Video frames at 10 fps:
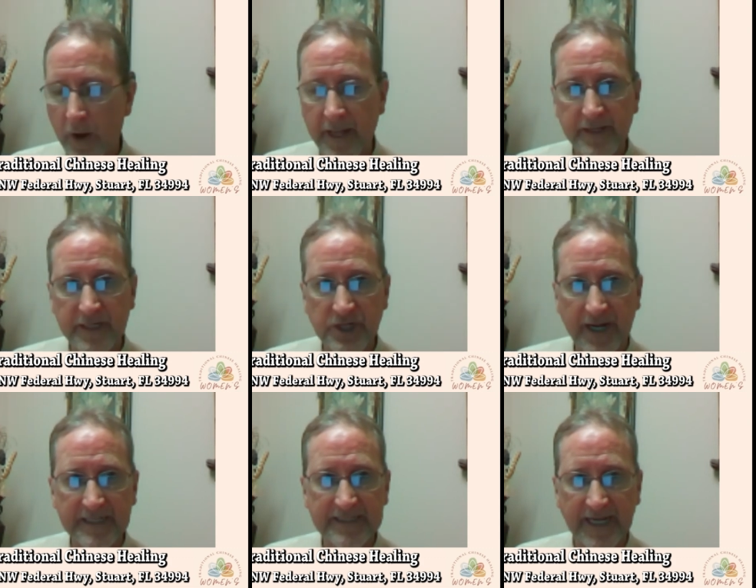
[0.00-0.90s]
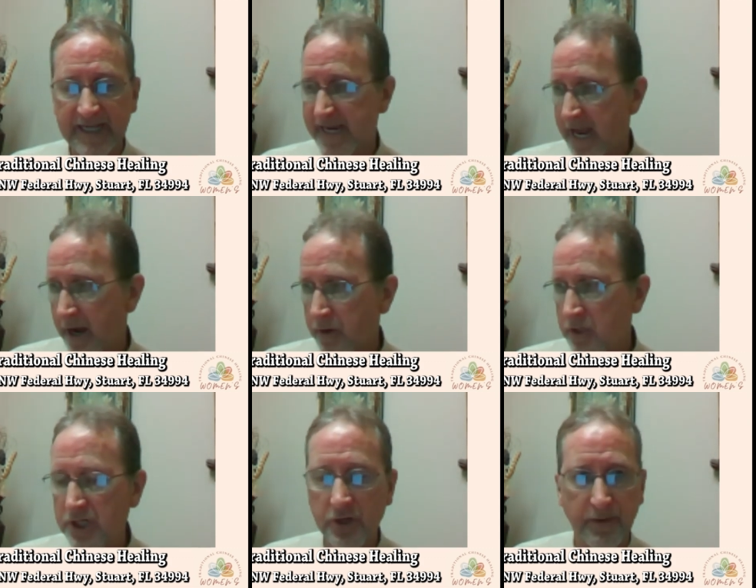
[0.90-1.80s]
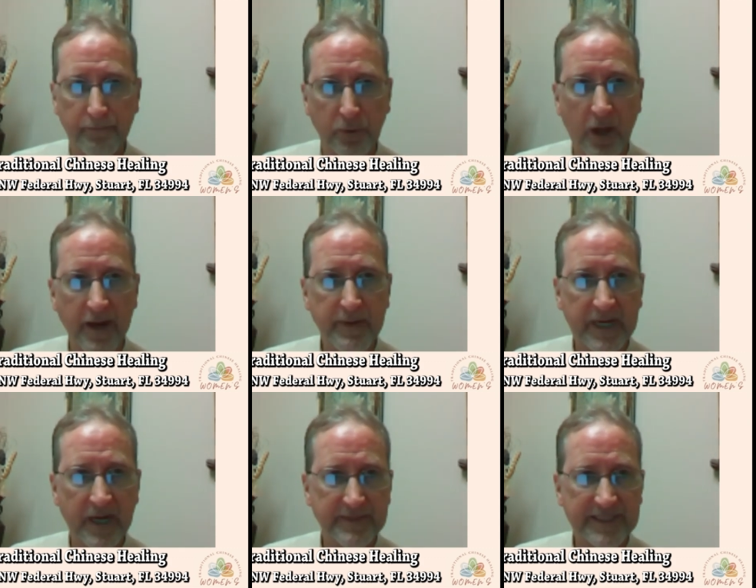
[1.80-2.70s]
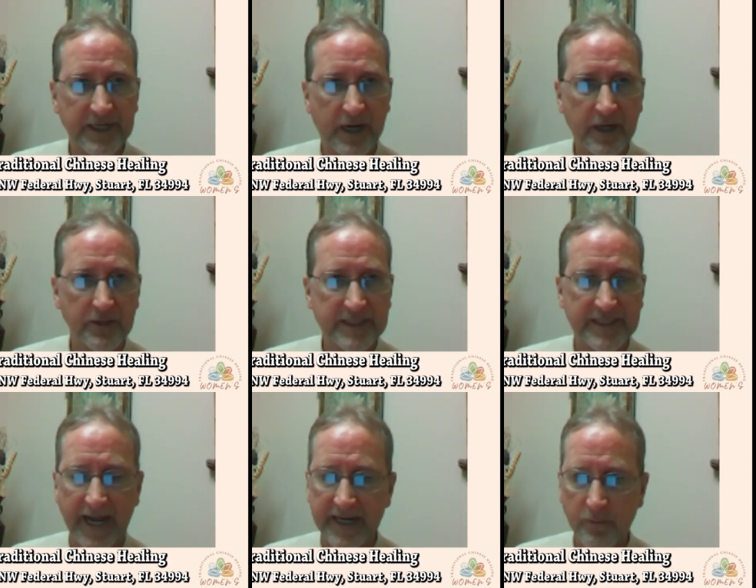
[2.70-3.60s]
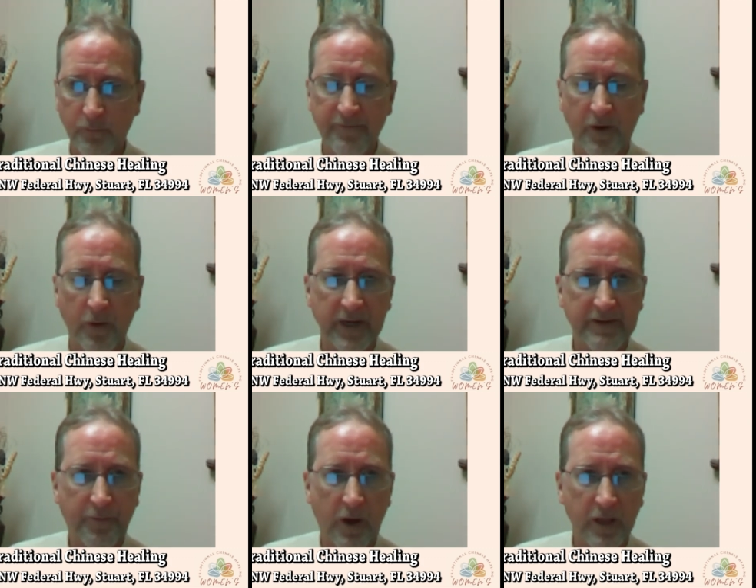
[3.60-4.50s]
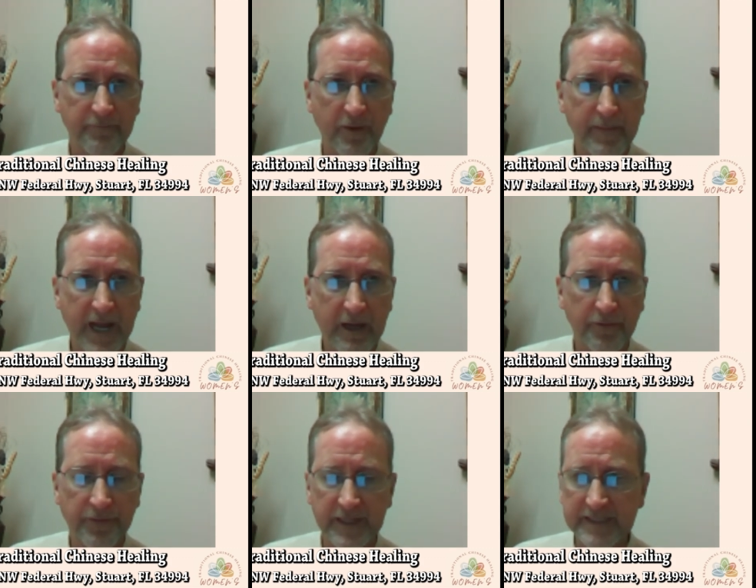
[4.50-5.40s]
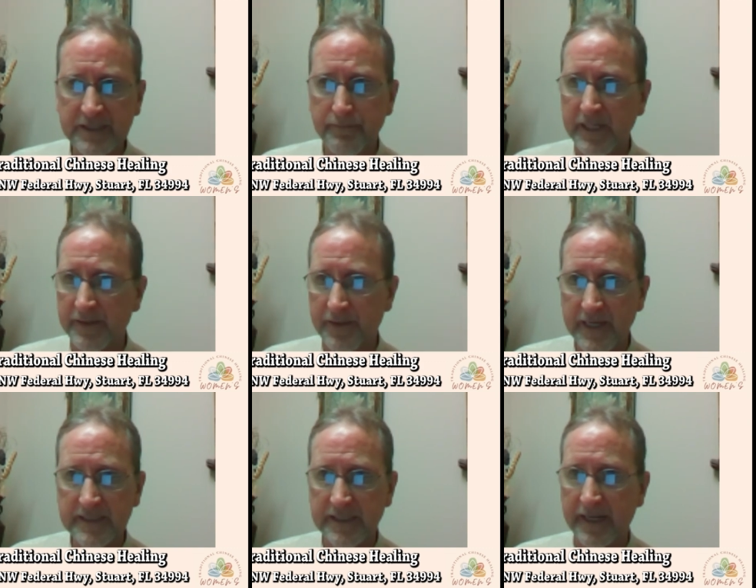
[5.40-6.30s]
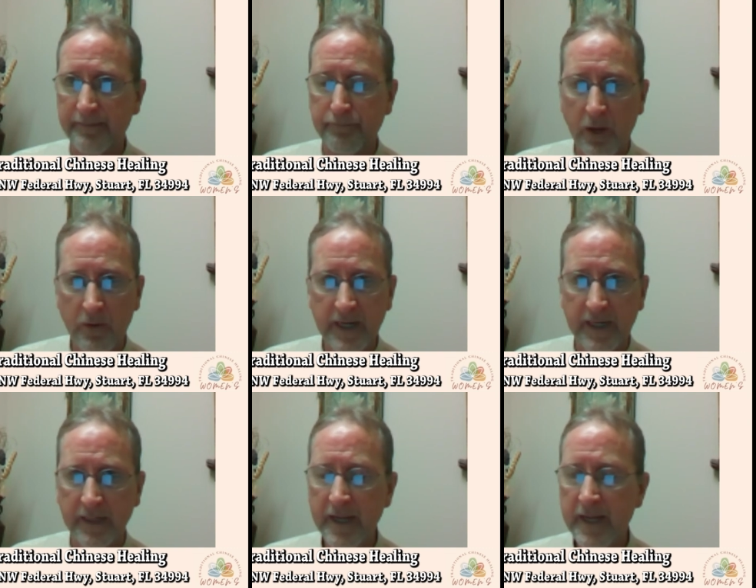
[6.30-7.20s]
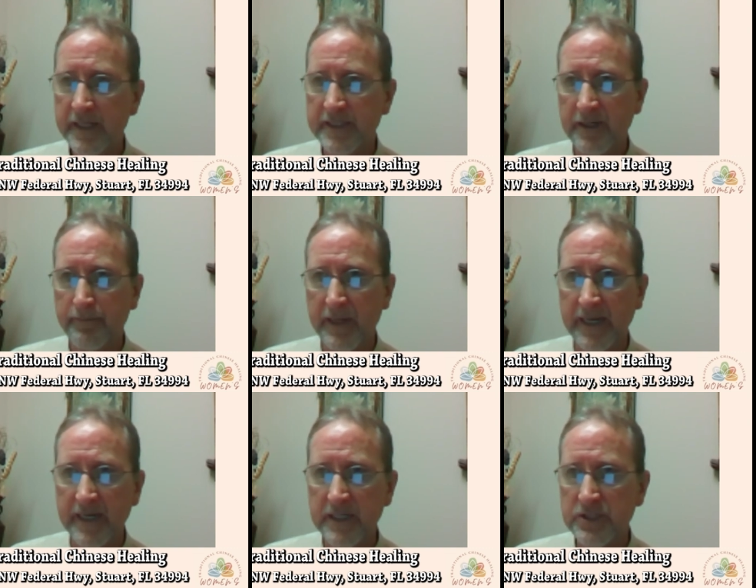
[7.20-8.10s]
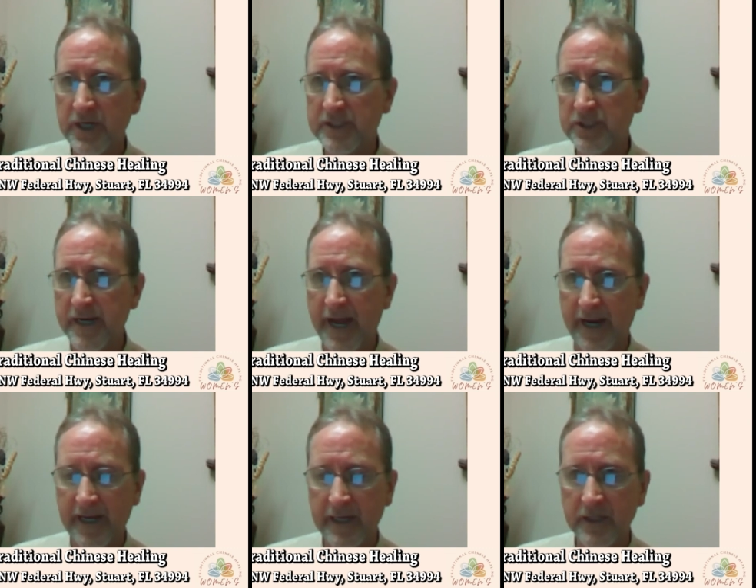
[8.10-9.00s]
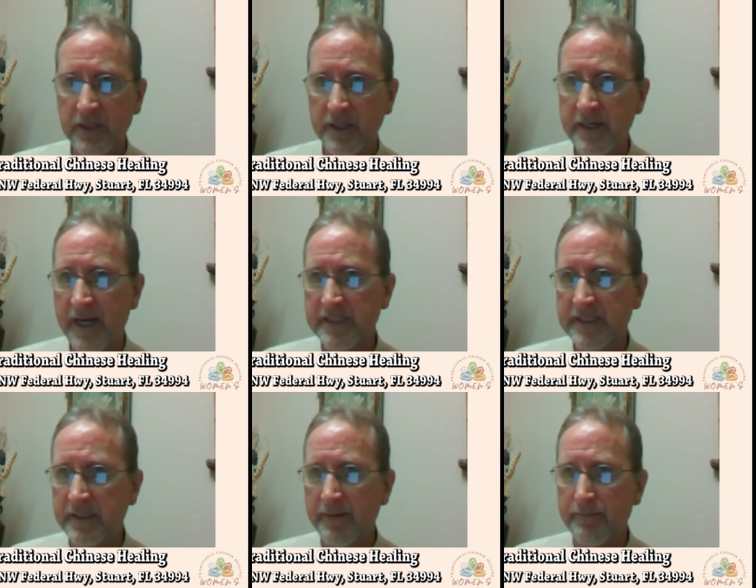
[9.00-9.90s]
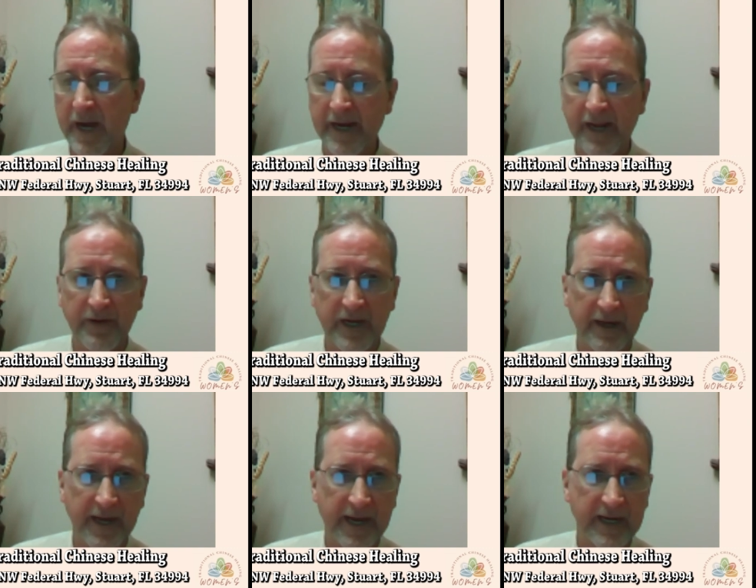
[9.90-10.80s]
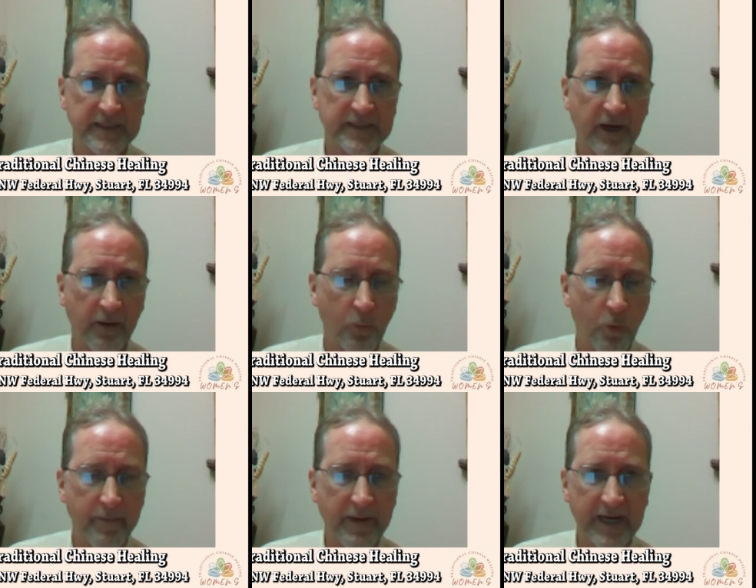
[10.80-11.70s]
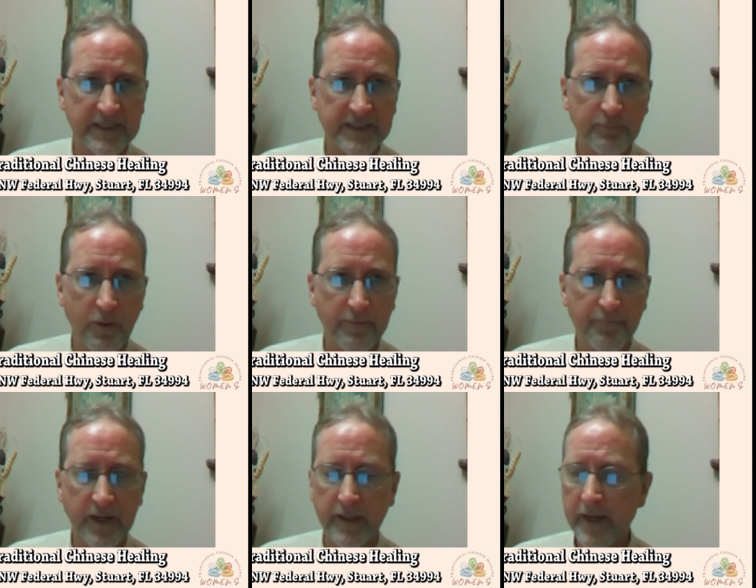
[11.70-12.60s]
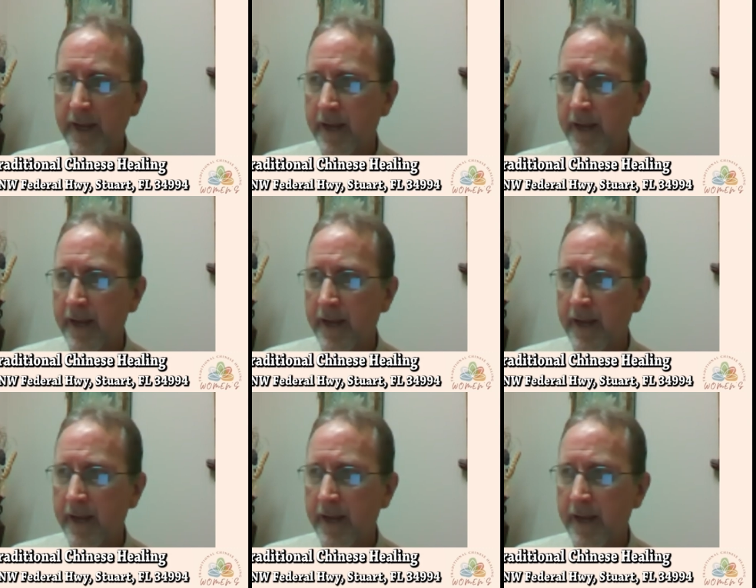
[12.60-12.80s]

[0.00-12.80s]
when the Chinese say the energy or the blood becomes stuck or stagnant, we've already fallen from health. This could be things like bloating, this could be indigestion, not getting a good night's sleep, not having hot hands, uh, warm hands and warm feet,